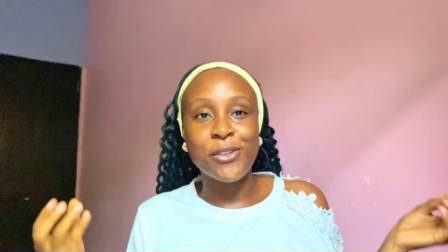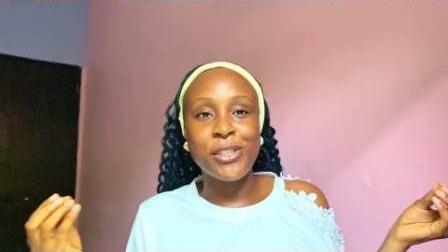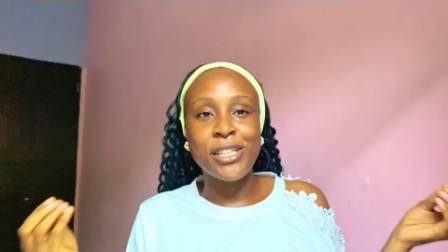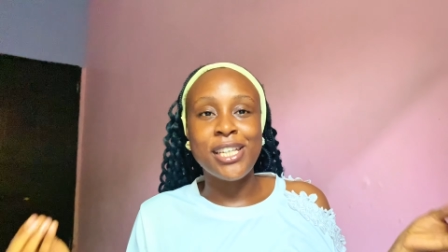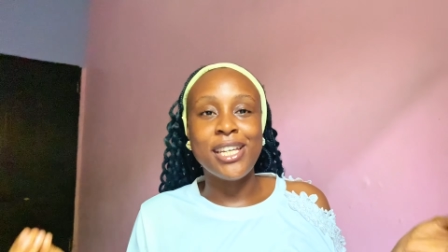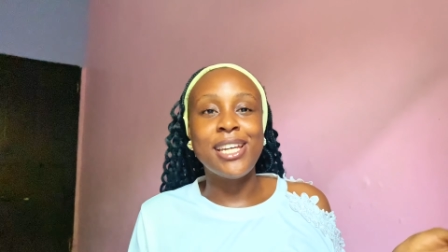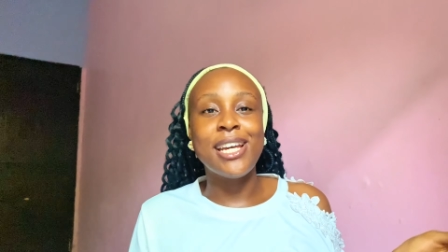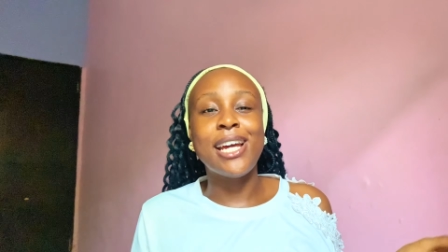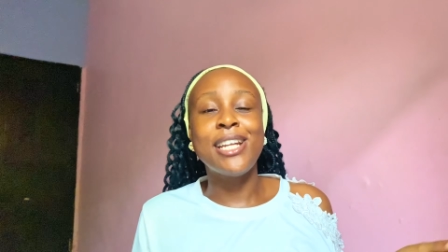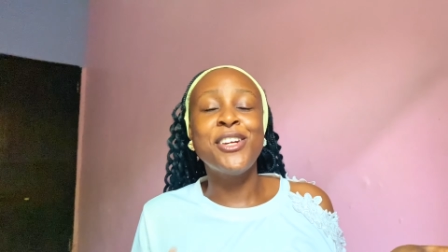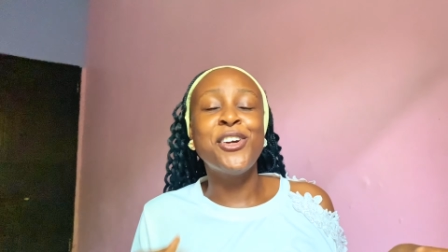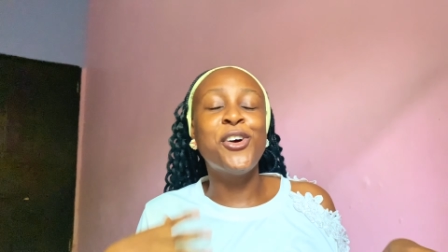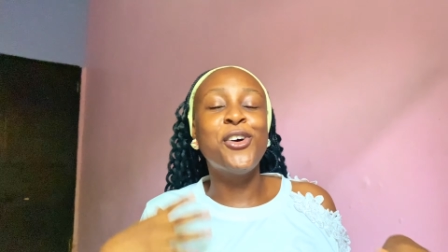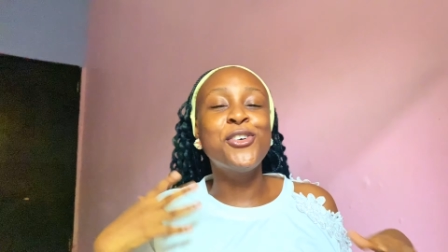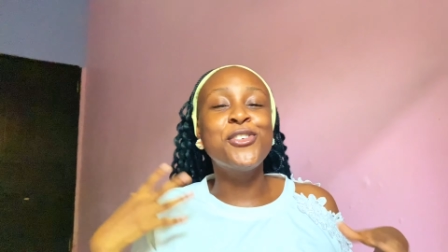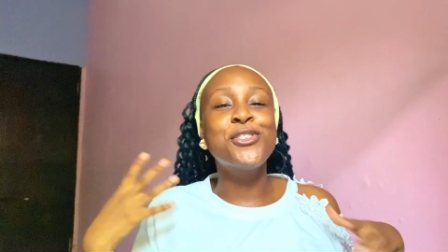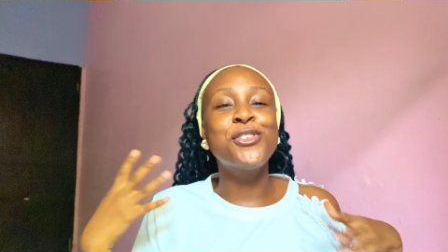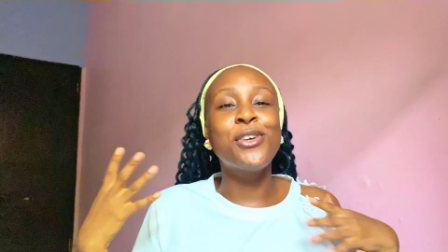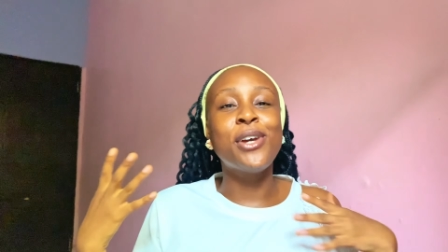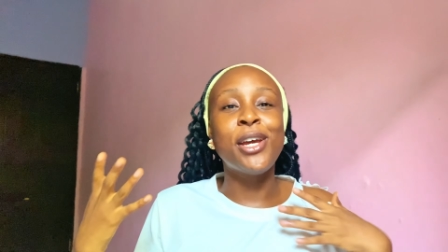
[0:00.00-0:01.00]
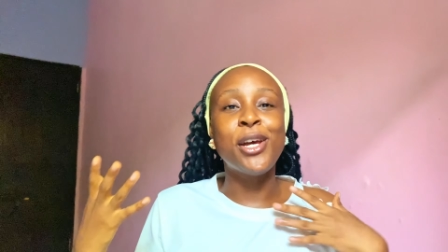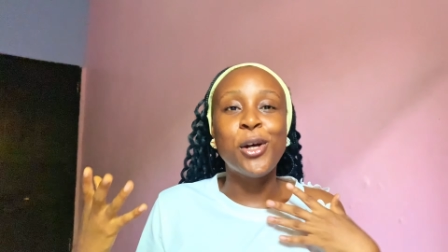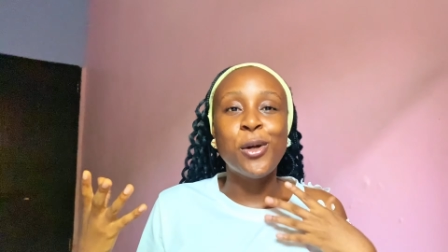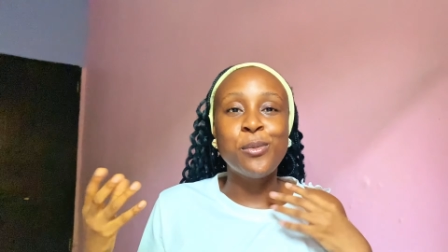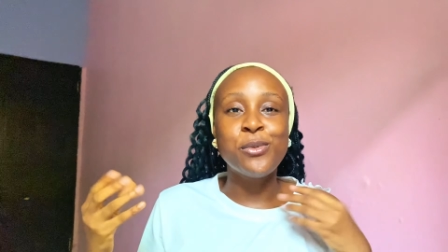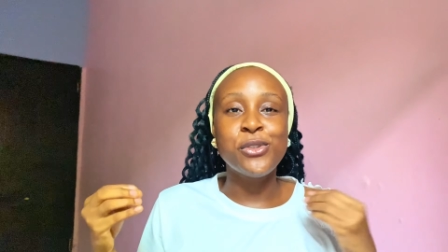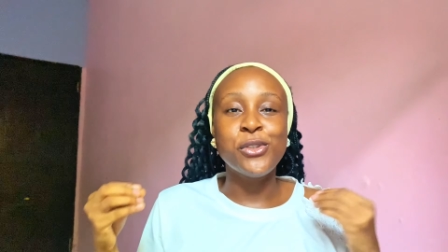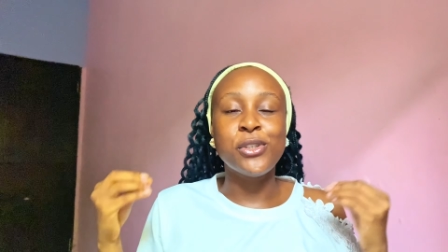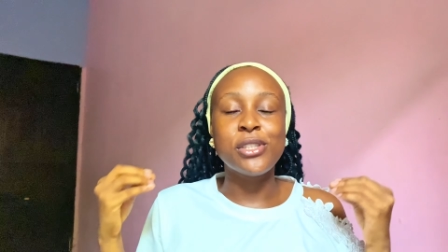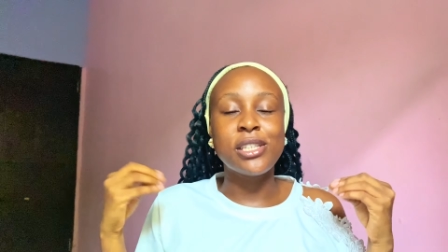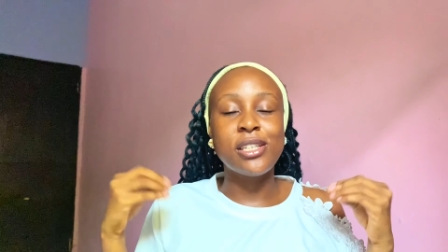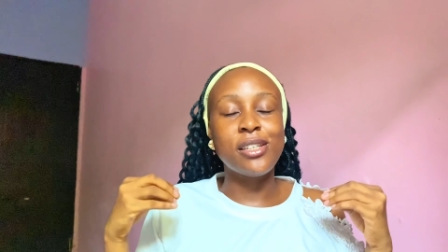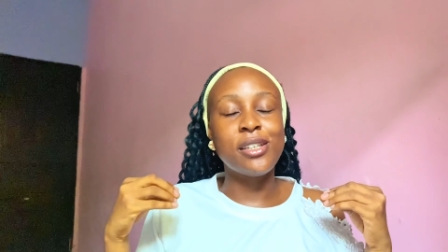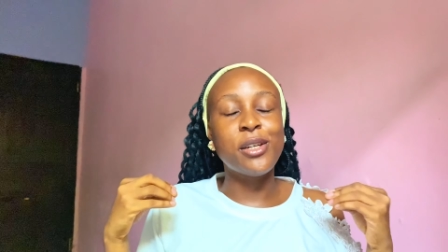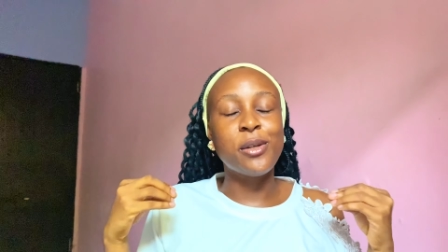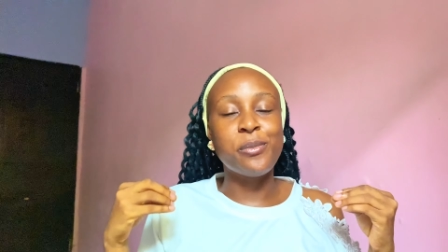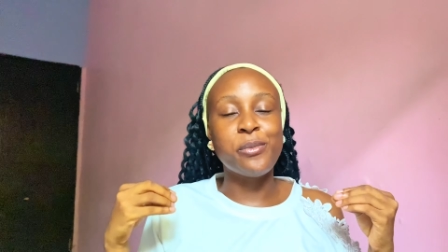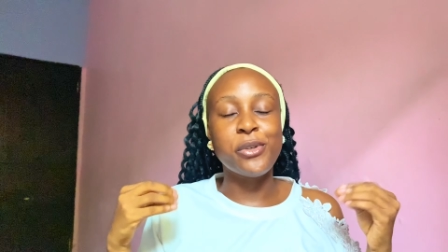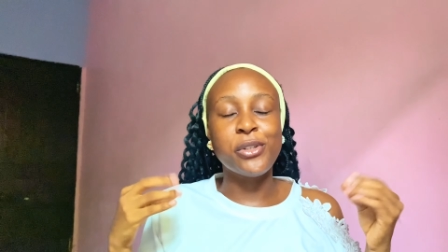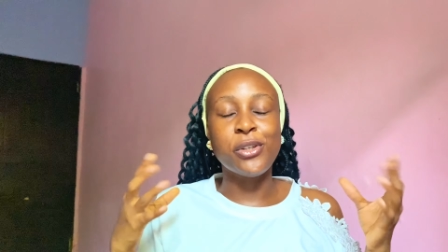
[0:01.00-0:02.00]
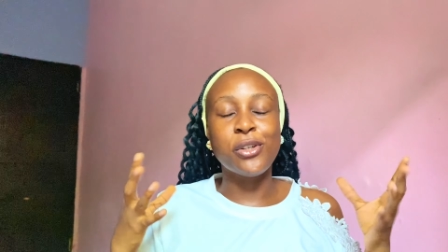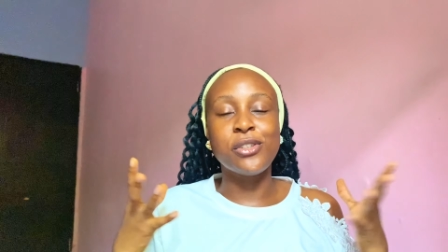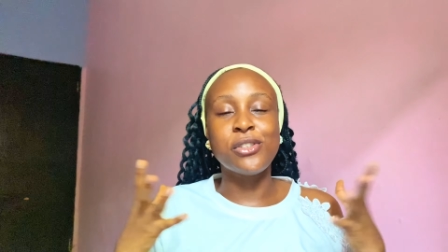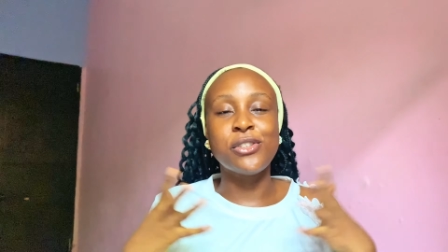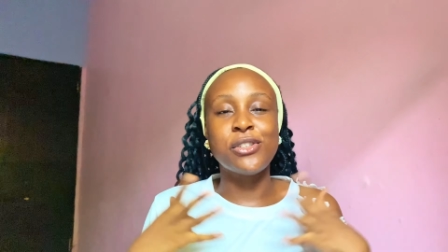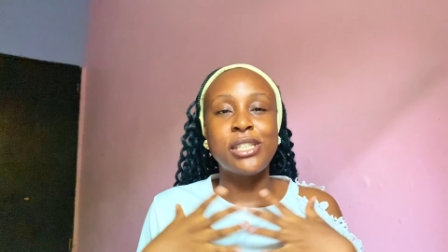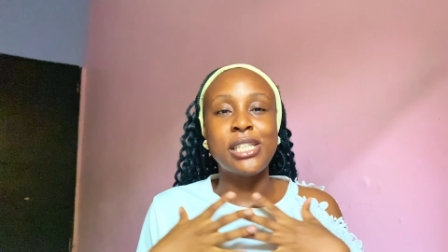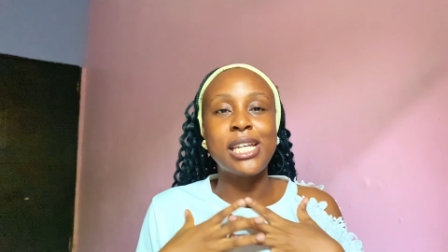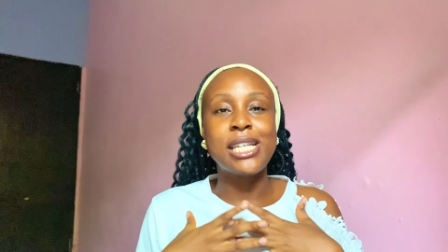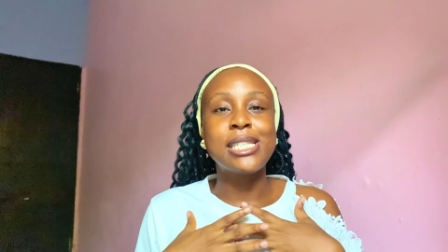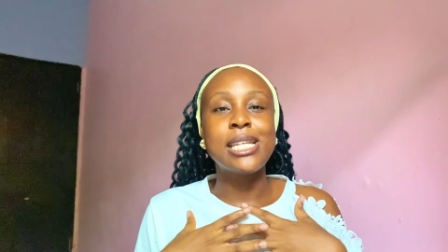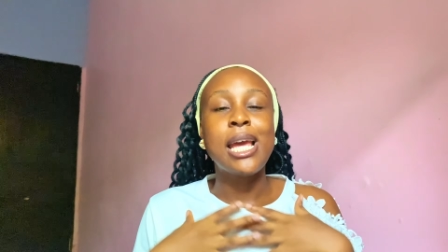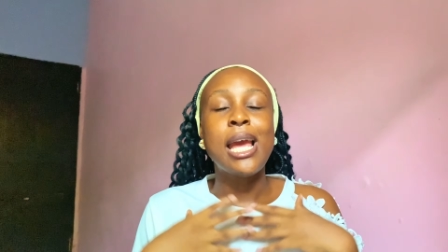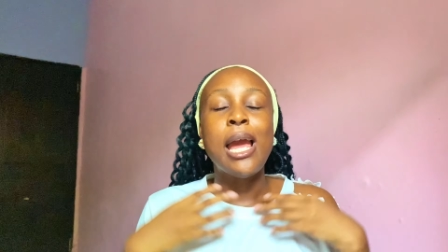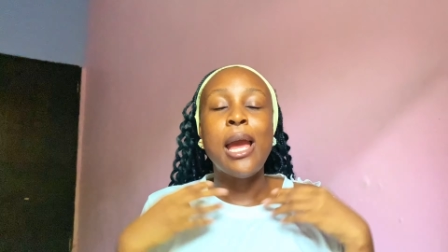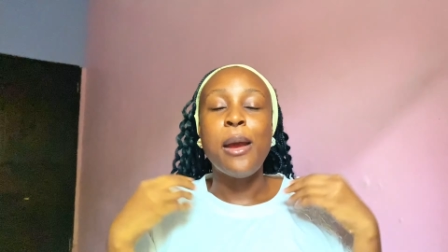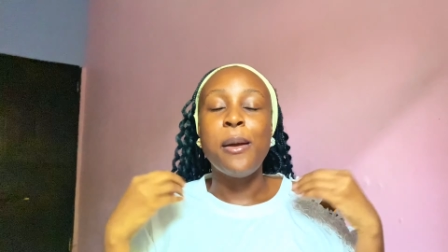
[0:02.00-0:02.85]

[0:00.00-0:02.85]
Okay, and it also helps your skincare products to get